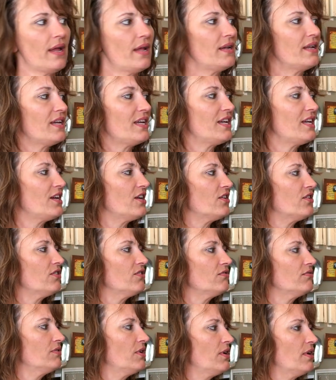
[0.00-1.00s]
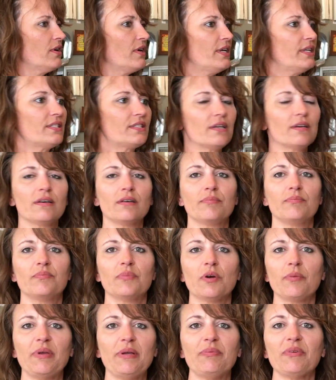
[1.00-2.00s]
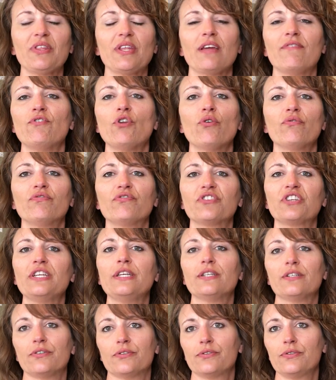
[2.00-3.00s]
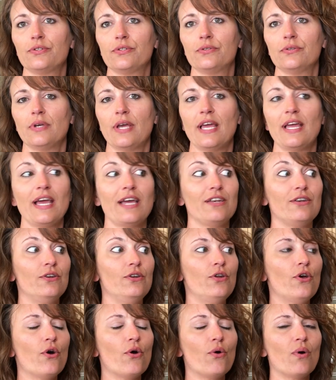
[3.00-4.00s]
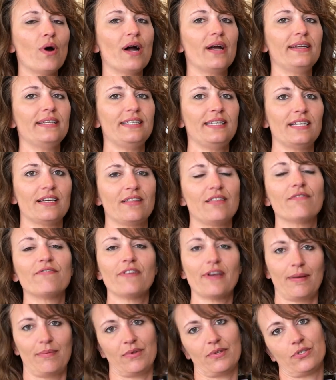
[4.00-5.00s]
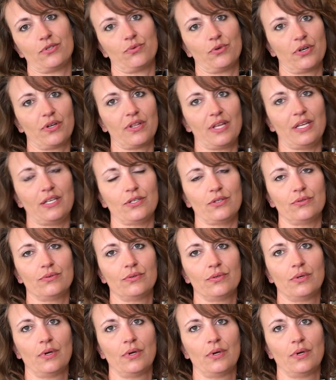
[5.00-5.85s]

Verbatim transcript: and here is uh, are people that I've known for years and had no idea the fabulous work they do.